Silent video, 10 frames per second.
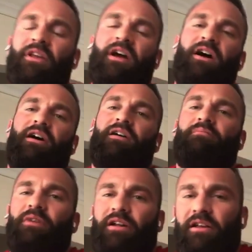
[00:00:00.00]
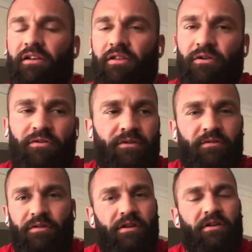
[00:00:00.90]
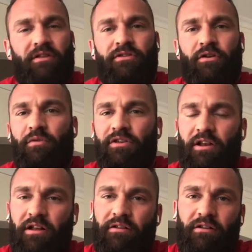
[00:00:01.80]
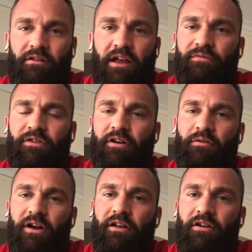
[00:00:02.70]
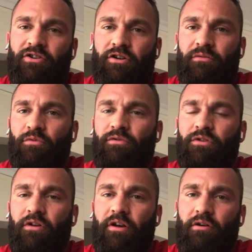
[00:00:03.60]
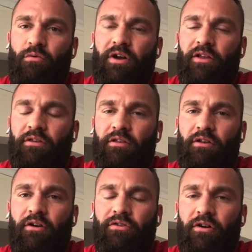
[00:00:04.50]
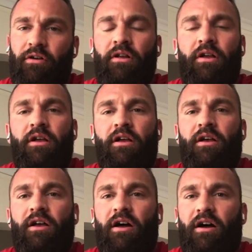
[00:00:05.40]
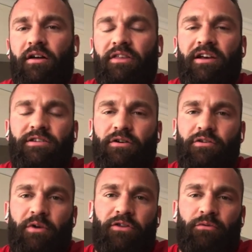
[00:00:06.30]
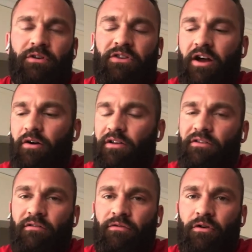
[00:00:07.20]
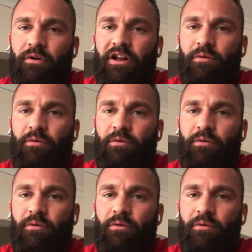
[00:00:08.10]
um, but, you know, nobody le left there right now. Sean moved uh, away in Oxnard. Uh, Dexter is about to retire and he's in Florida